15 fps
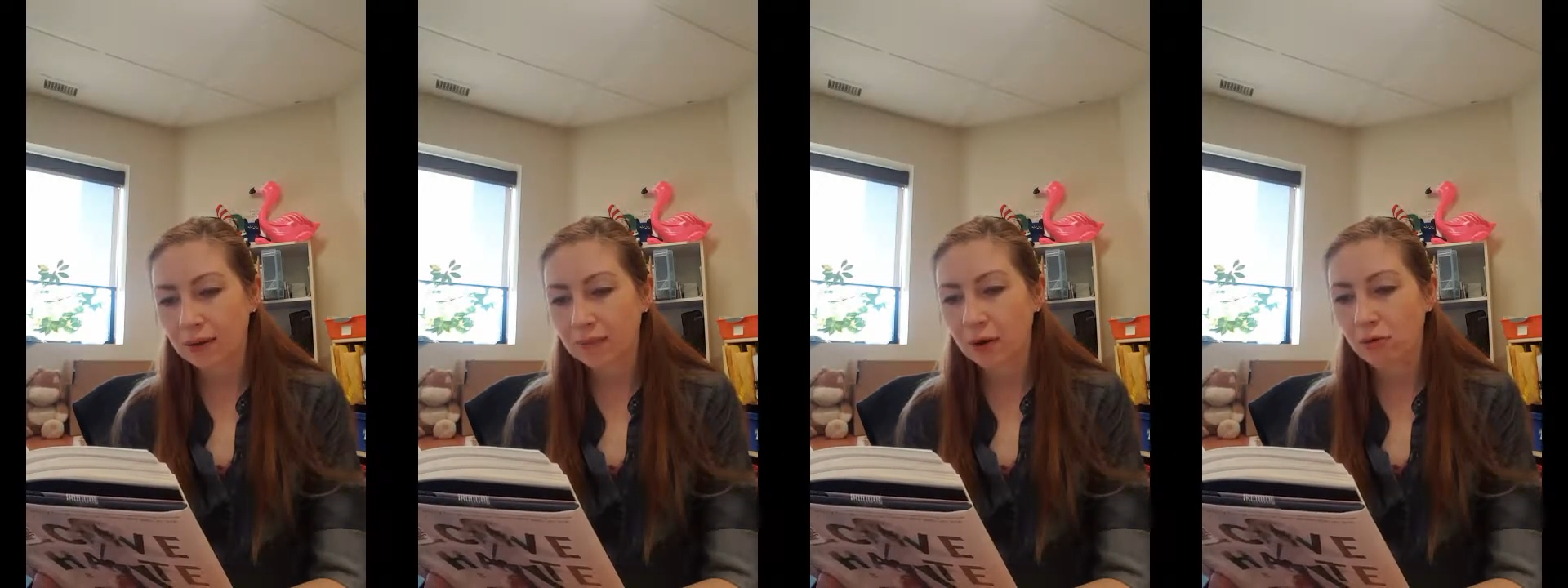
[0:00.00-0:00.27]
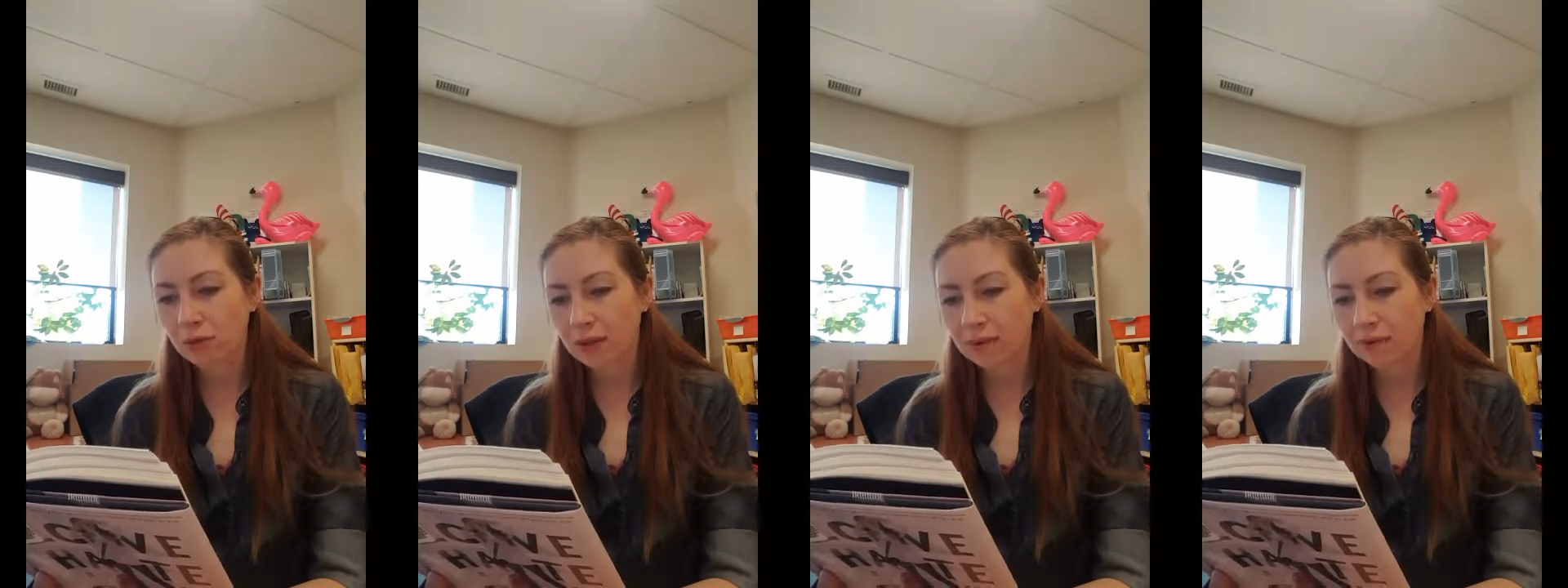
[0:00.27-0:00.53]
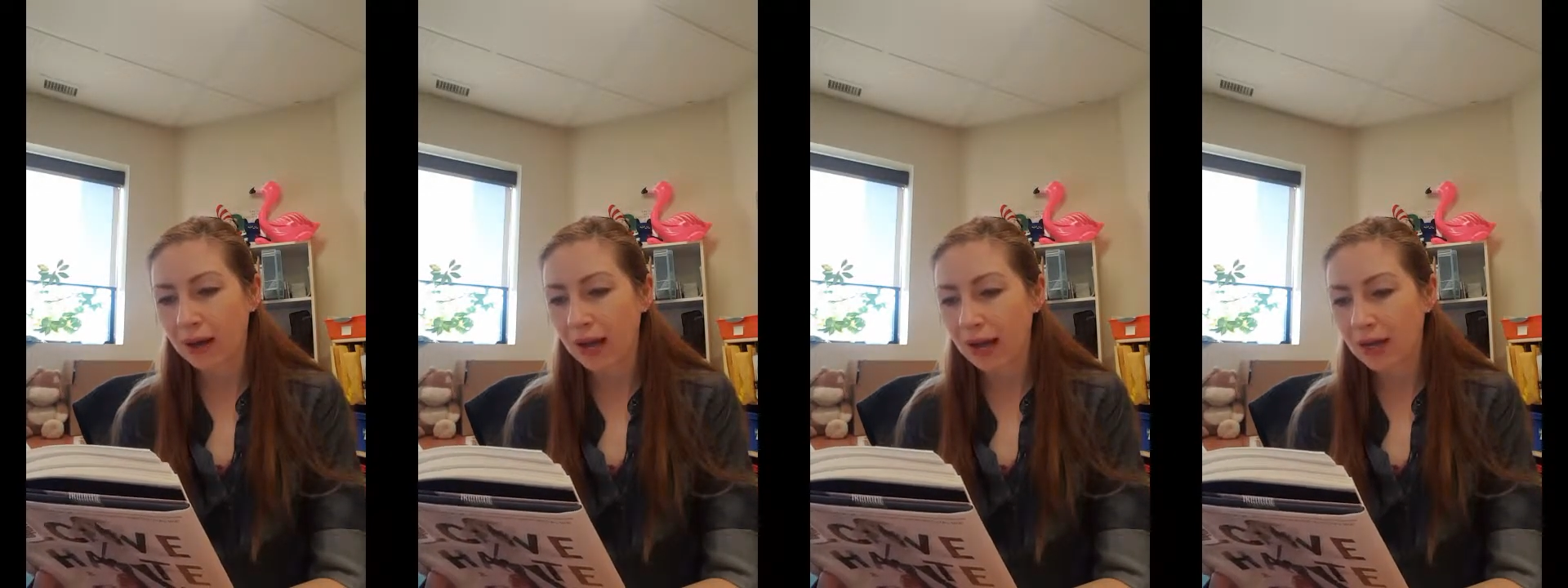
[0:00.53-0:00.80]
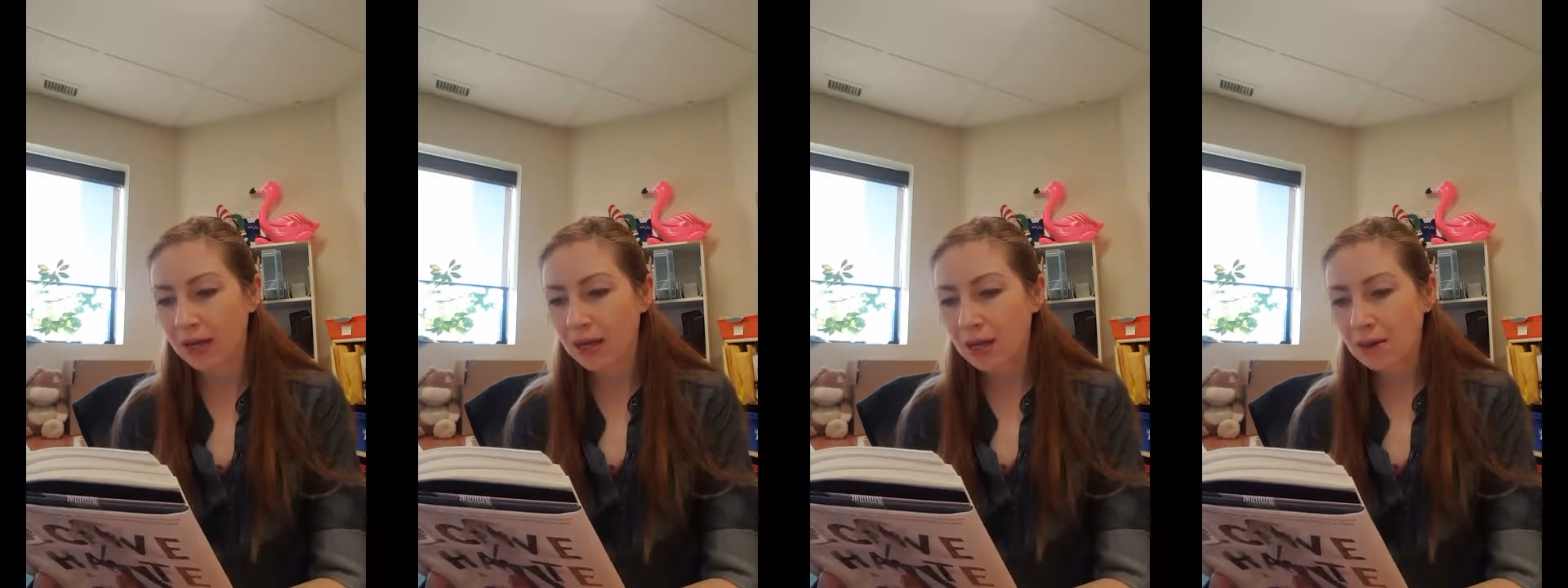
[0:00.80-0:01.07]
I'm holding
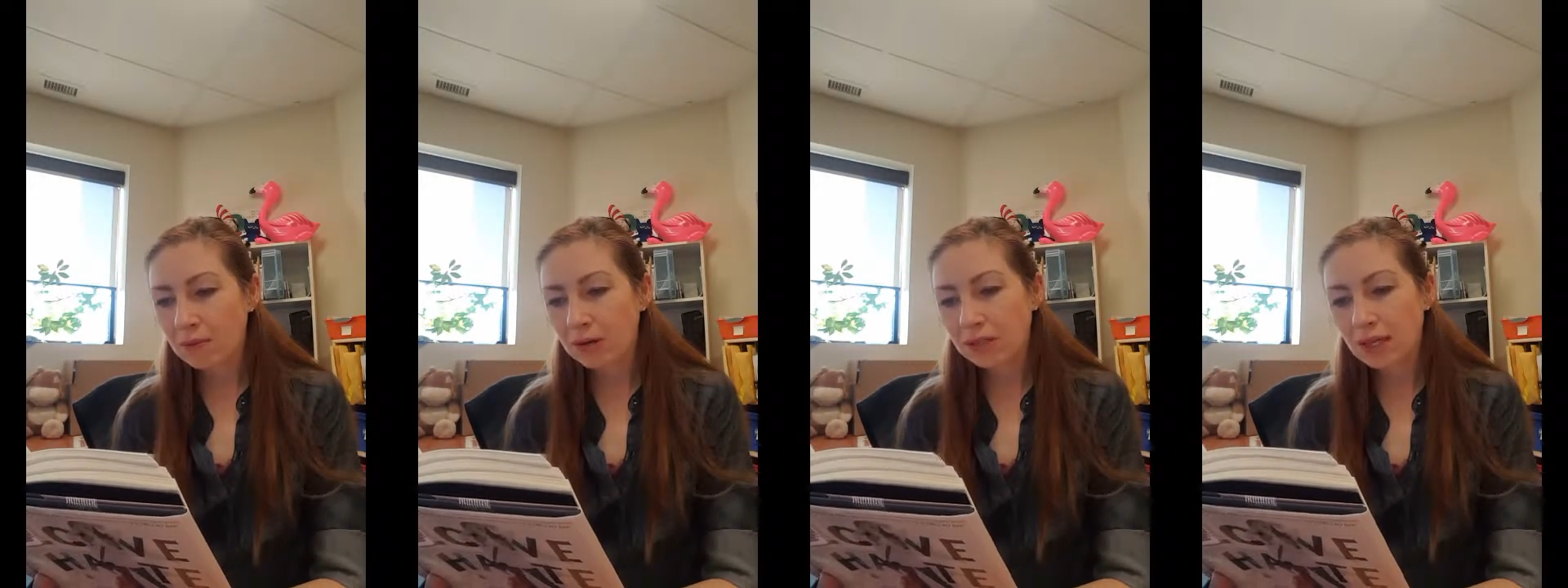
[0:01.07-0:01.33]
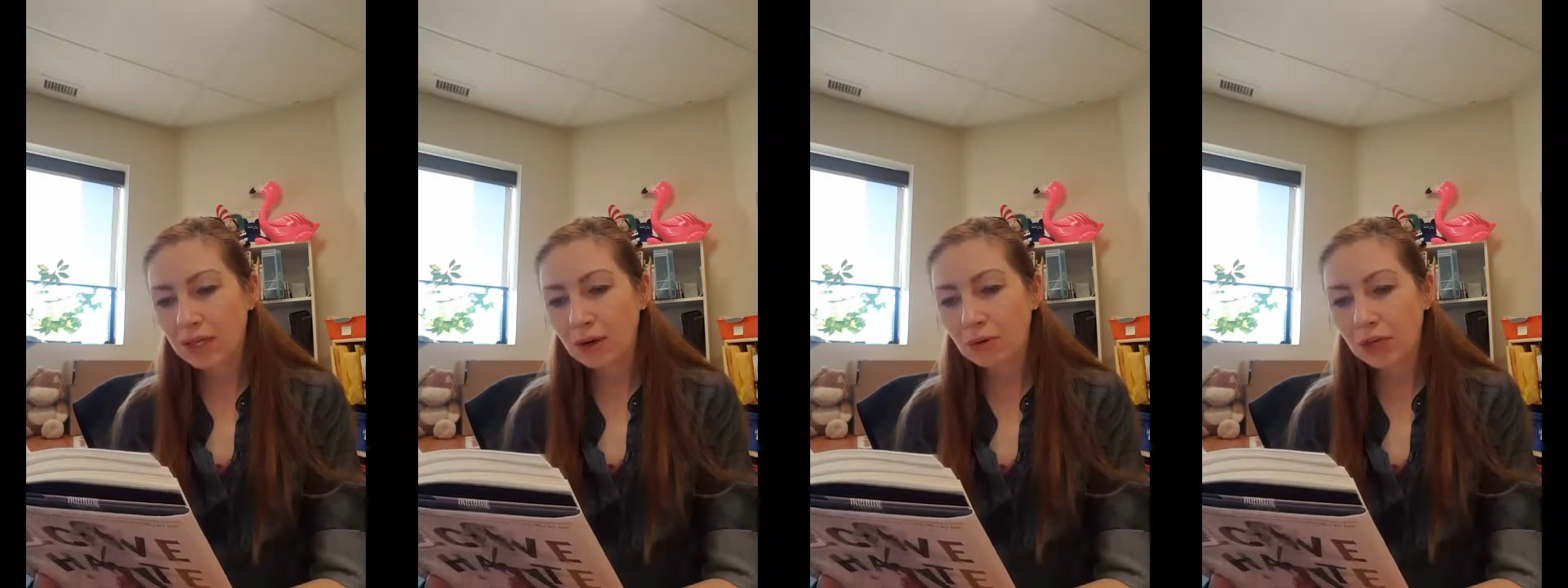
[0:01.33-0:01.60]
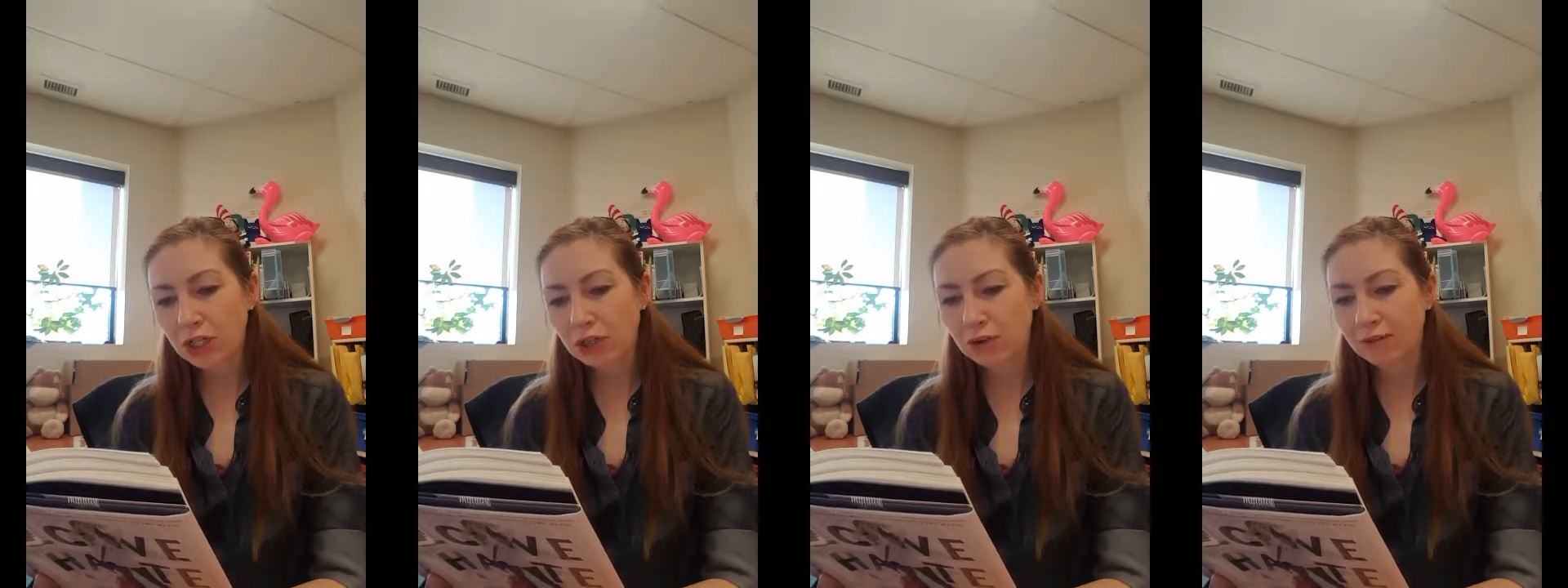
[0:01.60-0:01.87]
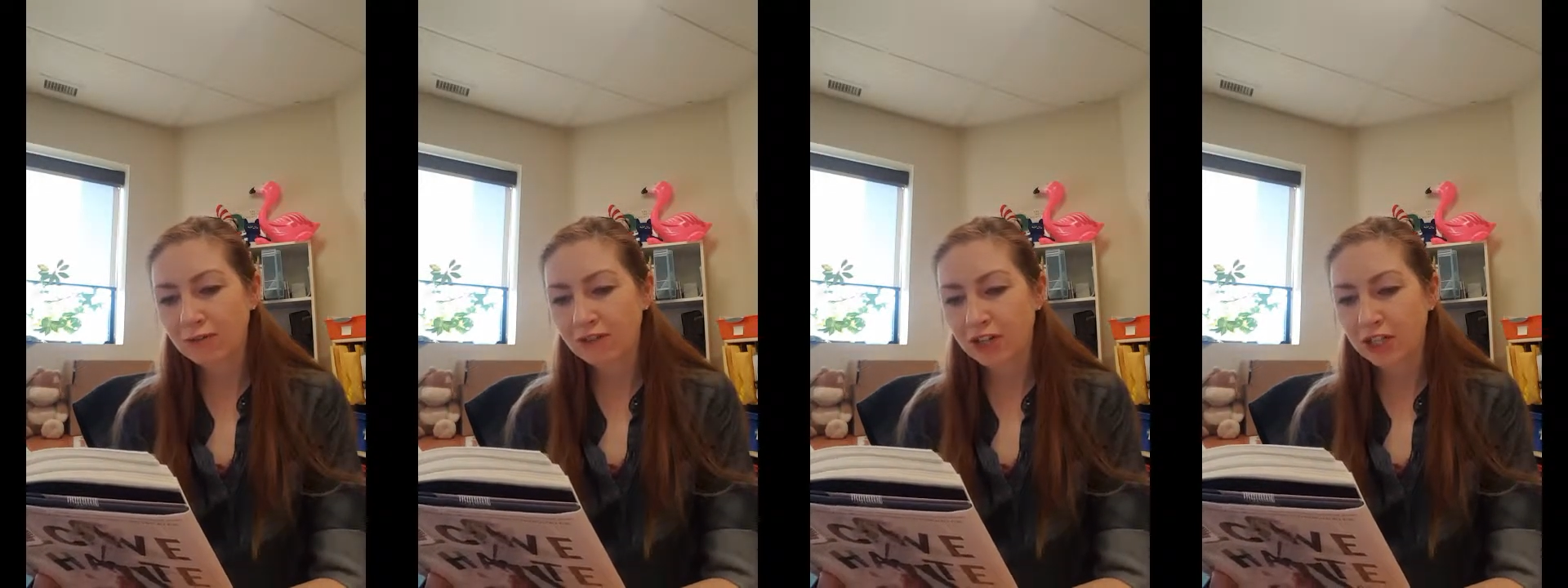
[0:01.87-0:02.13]
back, because I know I
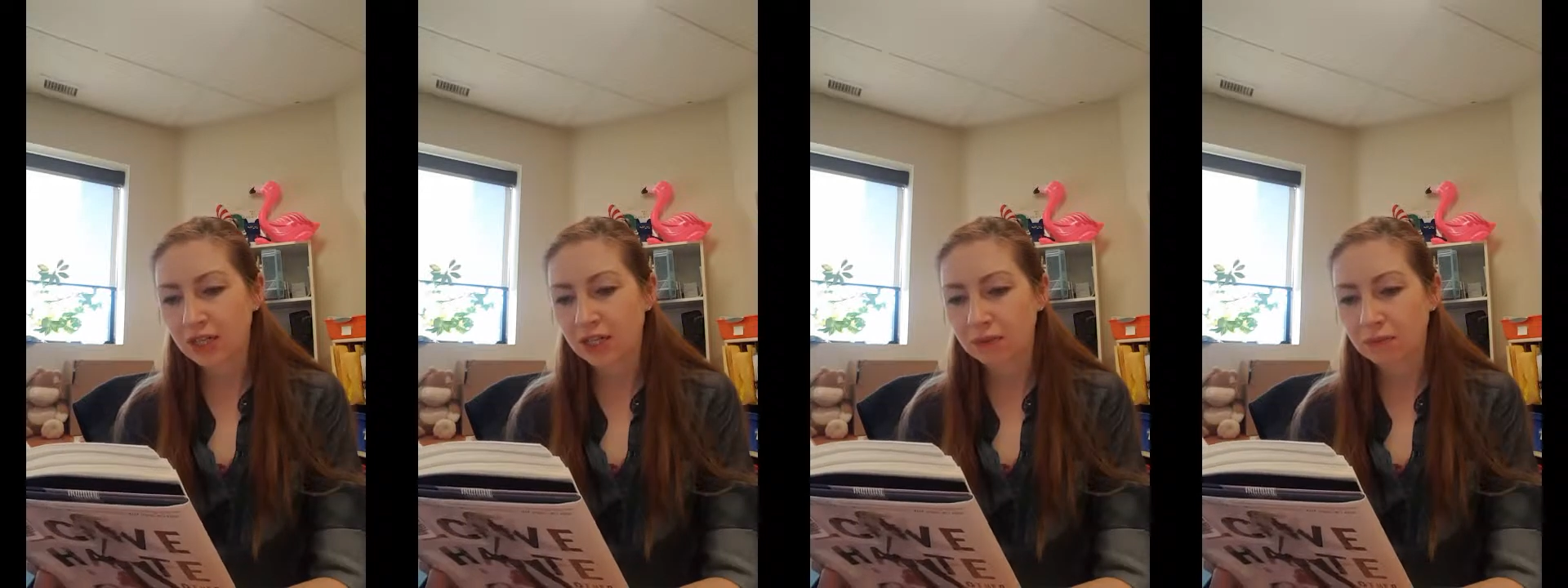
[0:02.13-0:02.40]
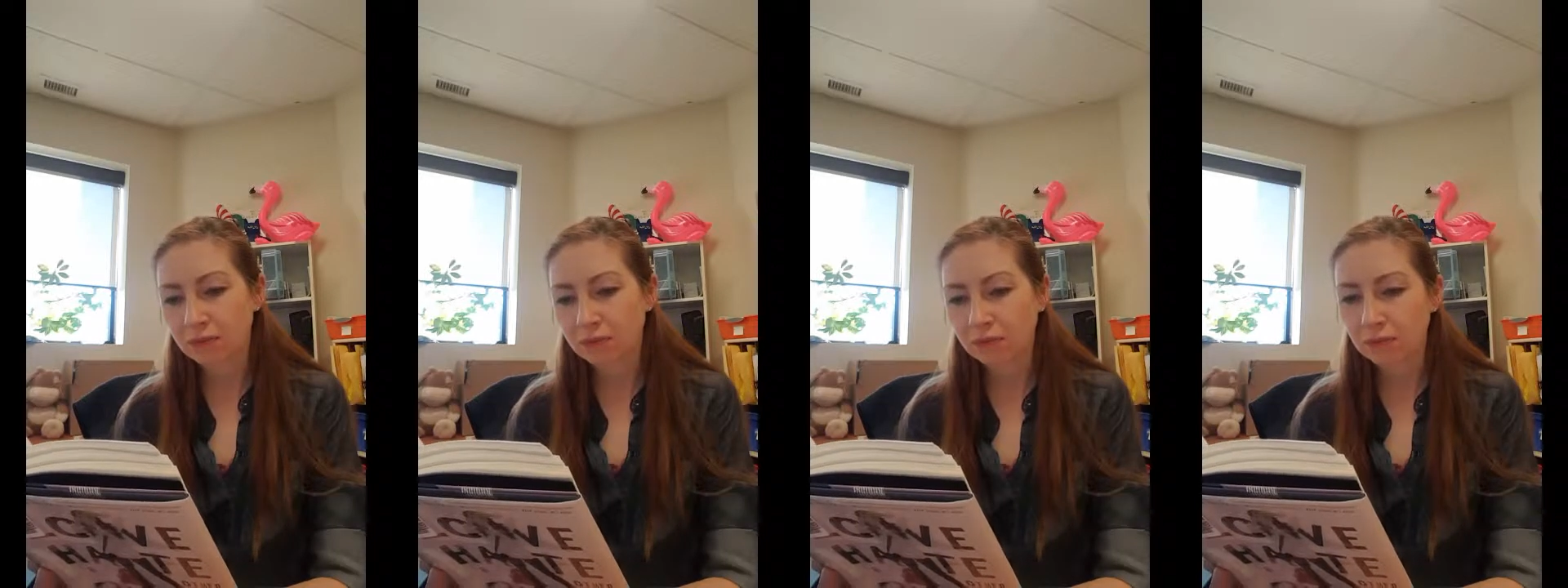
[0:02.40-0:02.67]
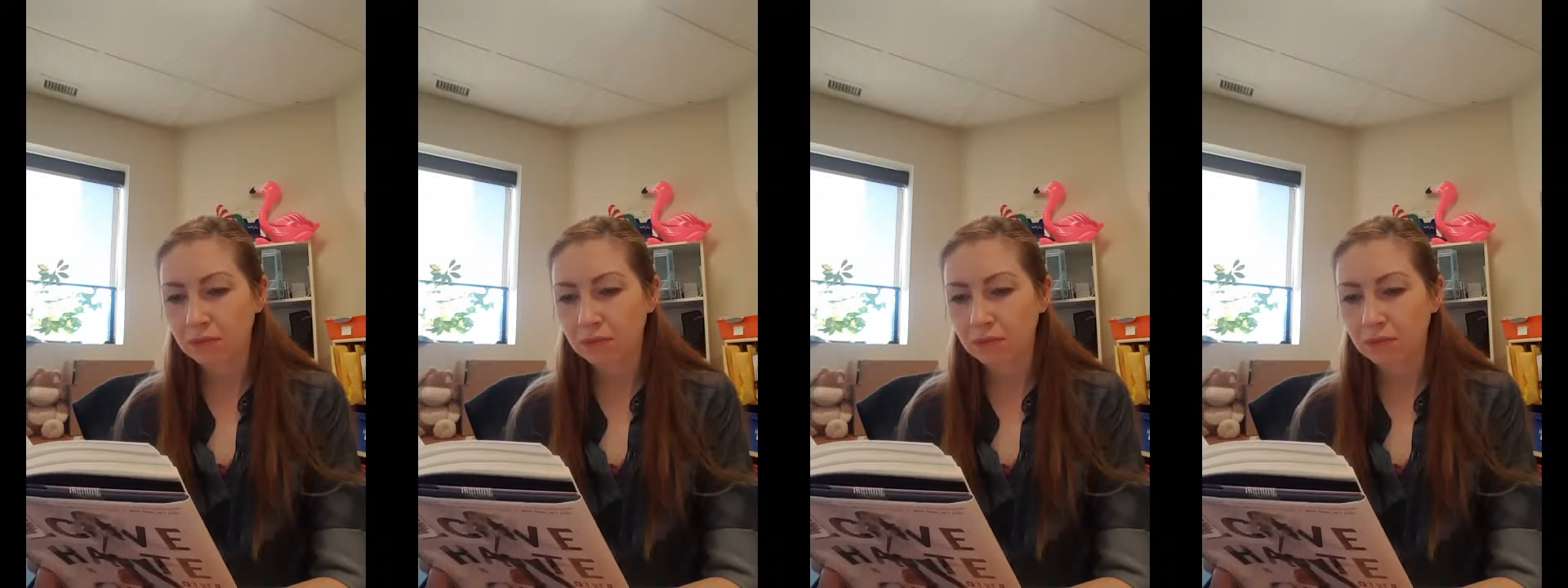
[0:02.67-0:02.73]
shouldn't fish in